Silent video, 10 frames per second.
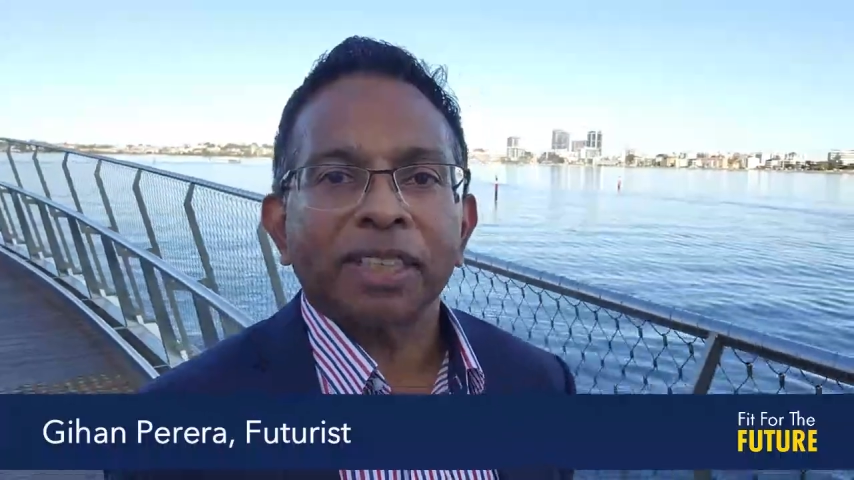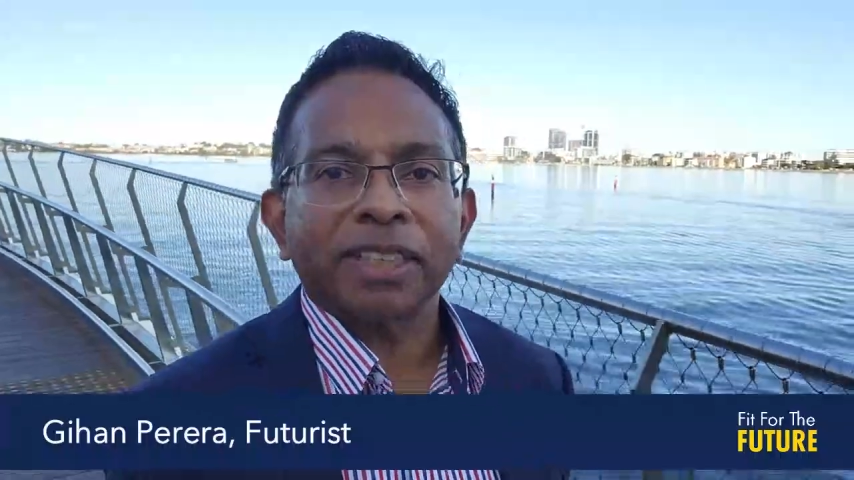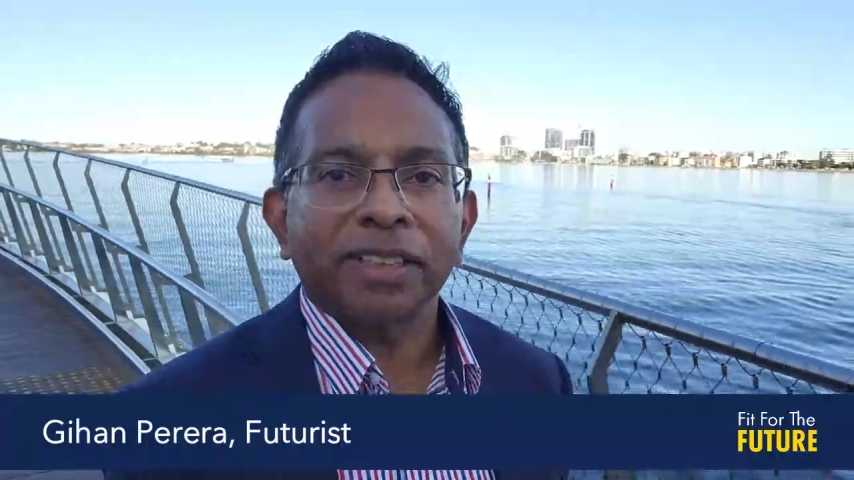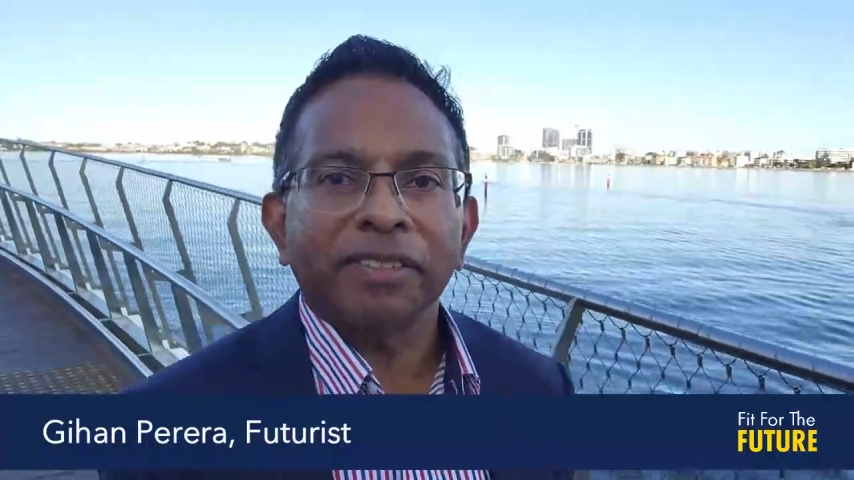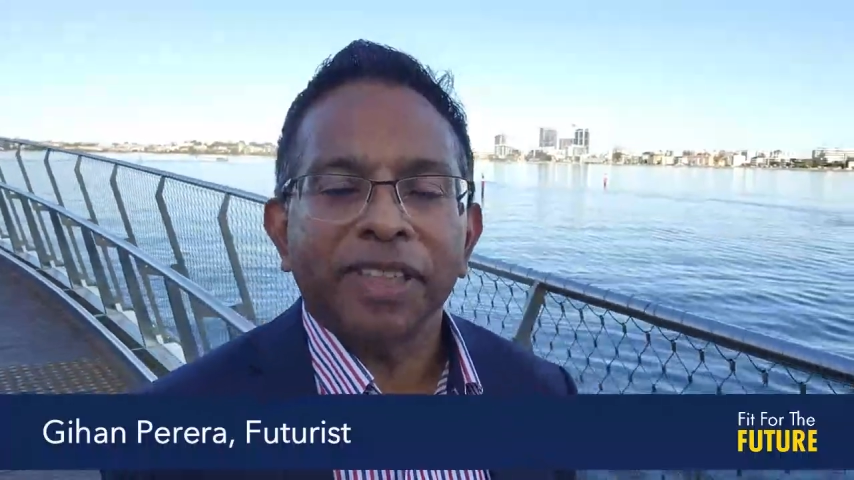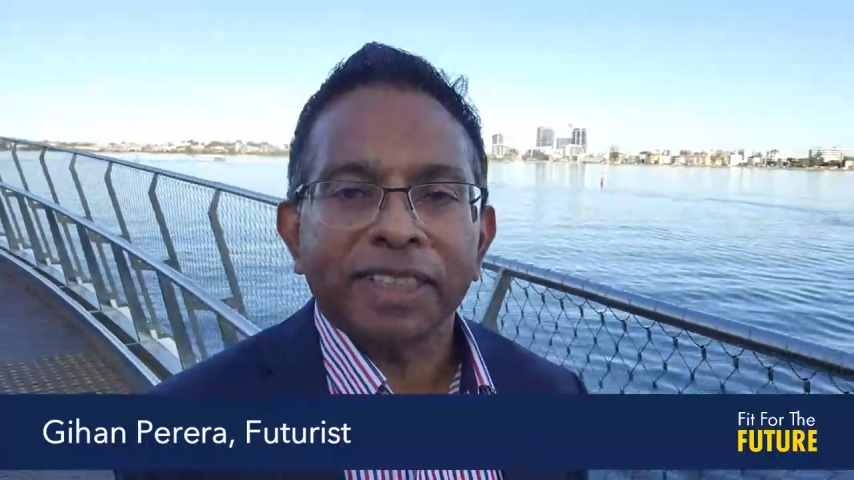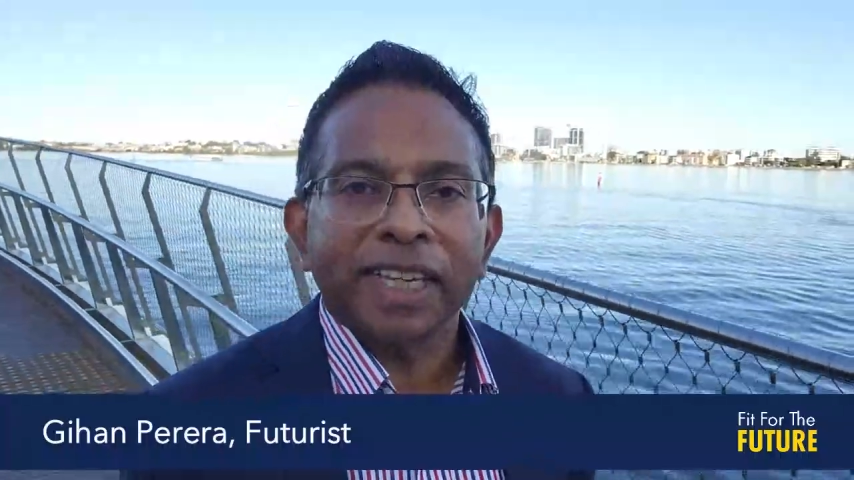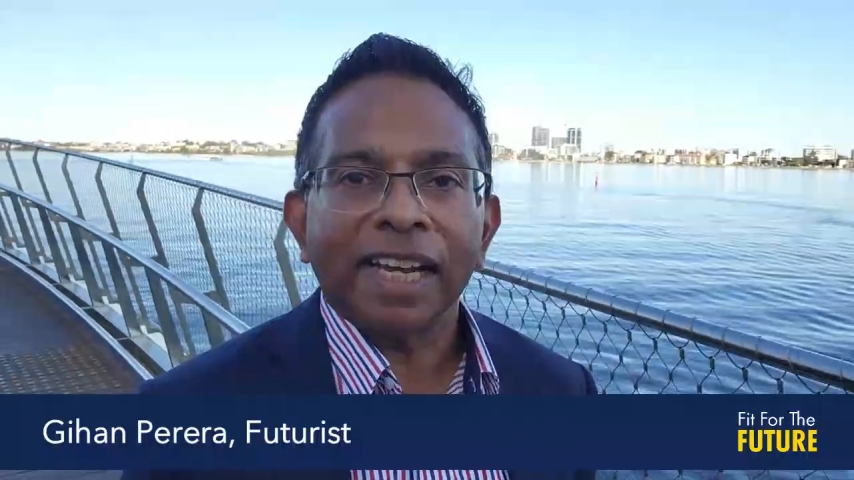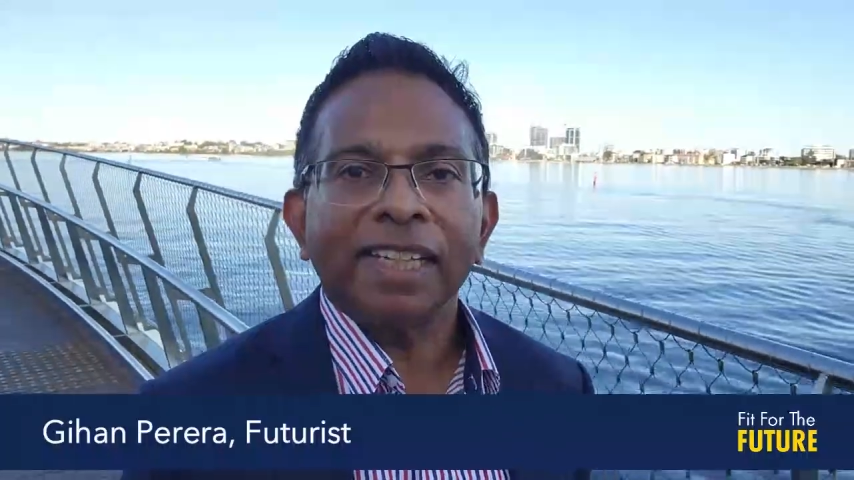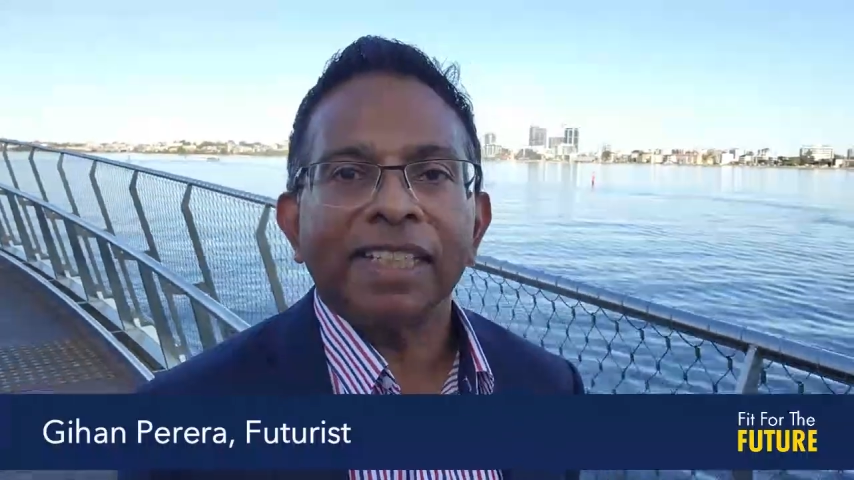So they've
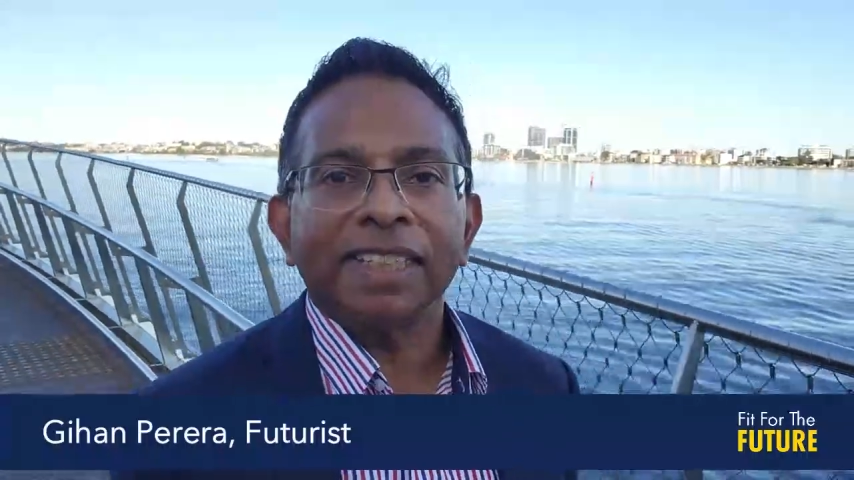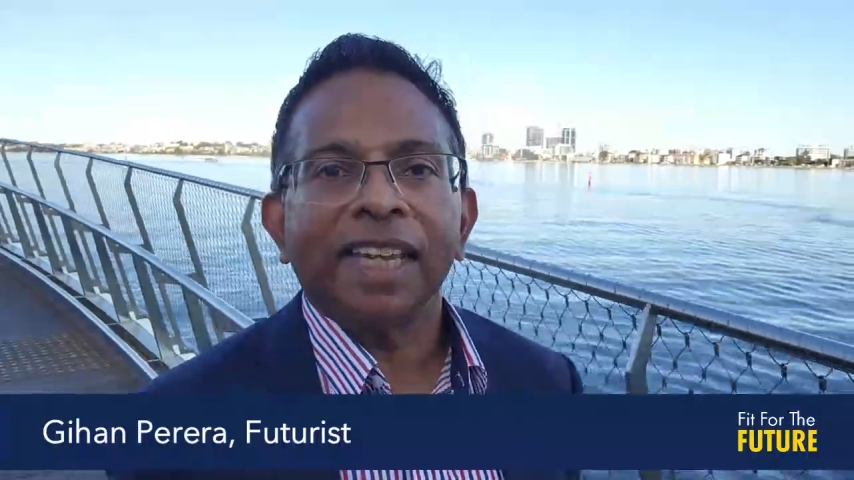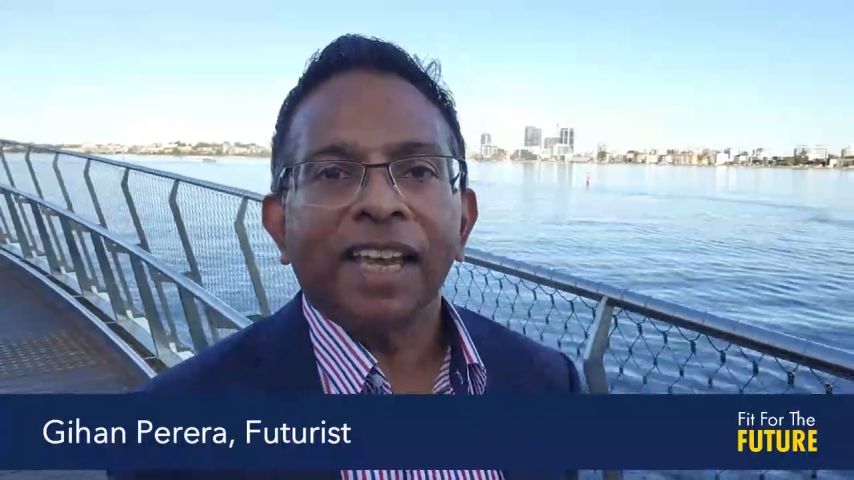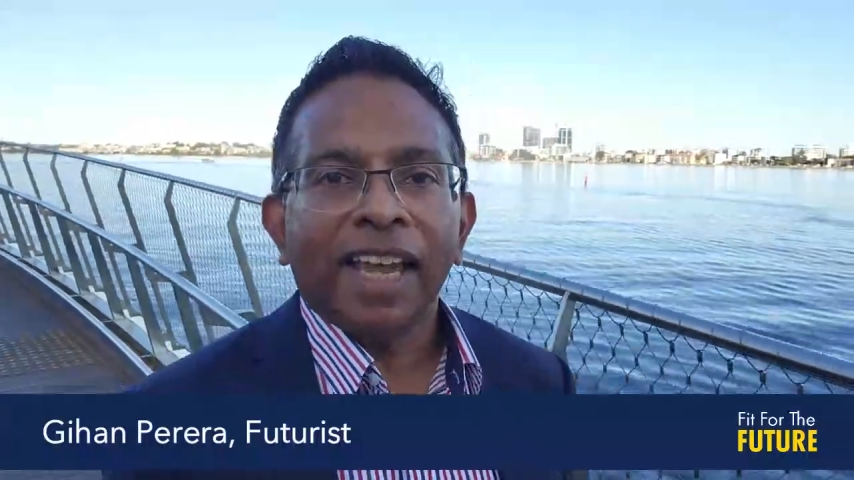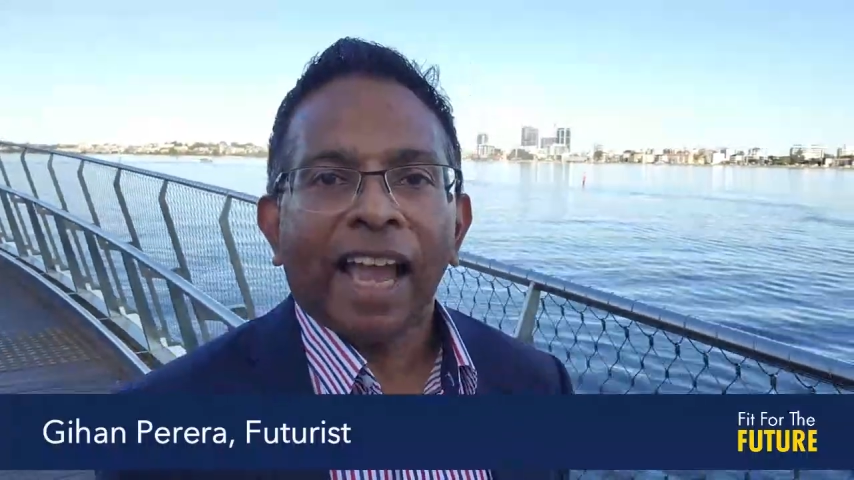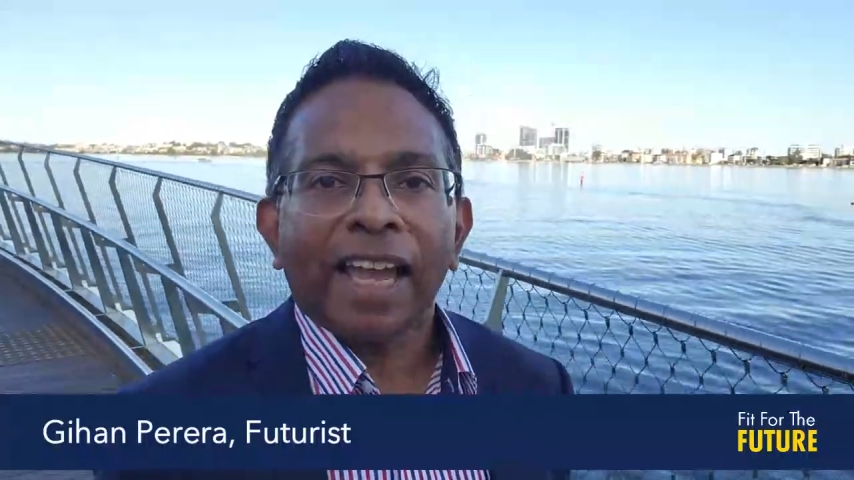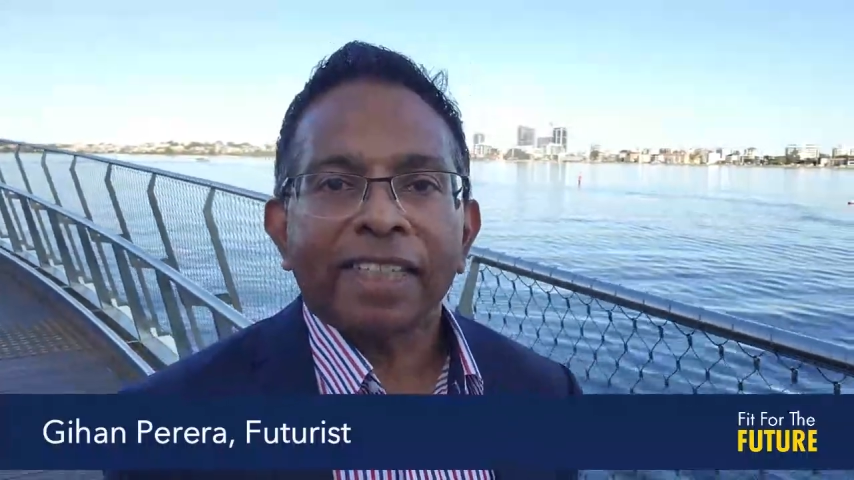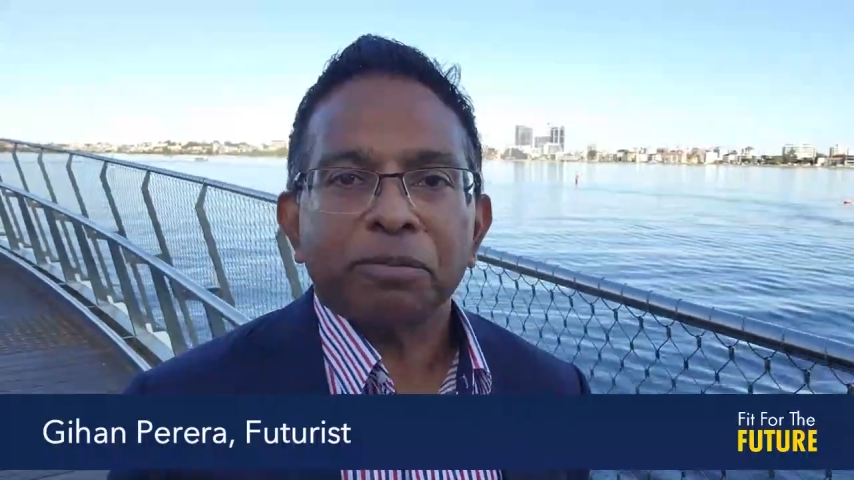designed it as